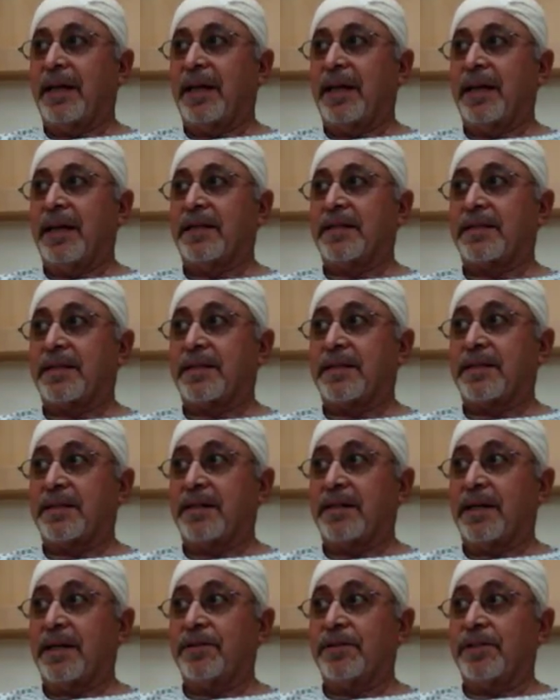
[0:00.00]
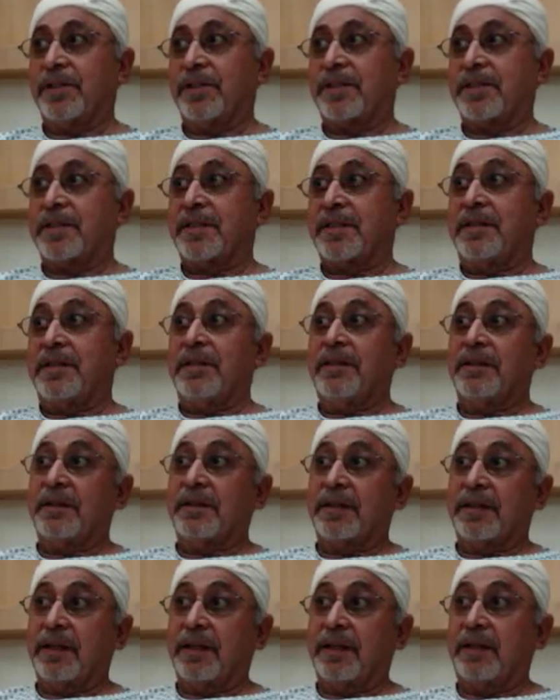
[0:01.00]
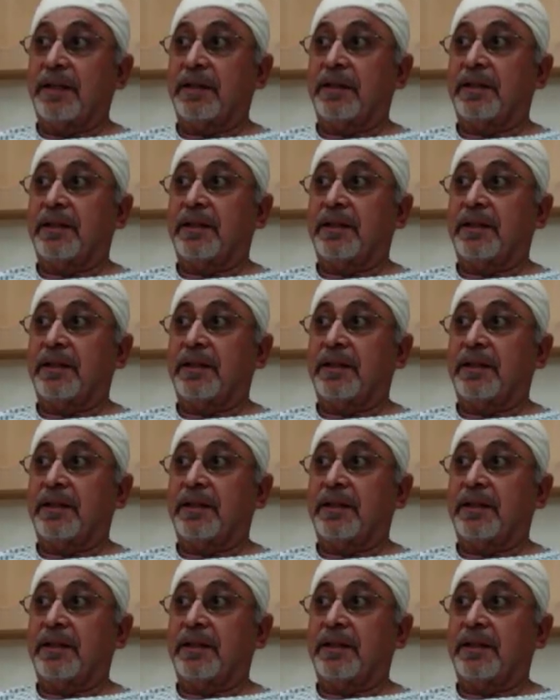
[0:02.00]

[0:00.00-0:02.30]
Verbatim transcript: anesthesiologists and